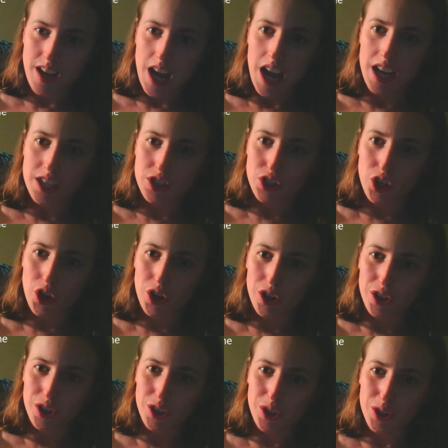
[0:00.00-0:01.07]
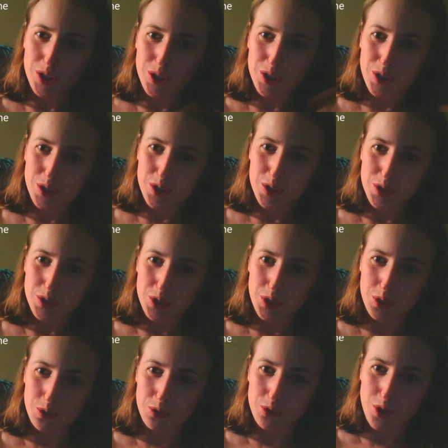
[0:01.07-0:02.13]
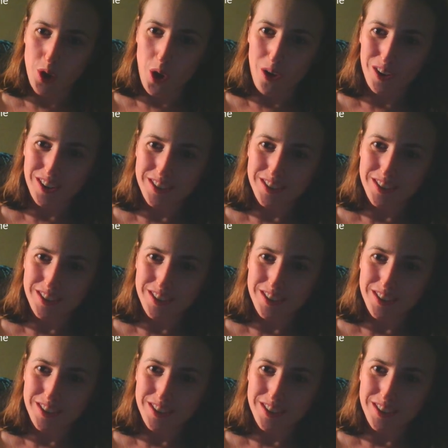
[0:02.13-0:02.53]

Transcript: has gone too far.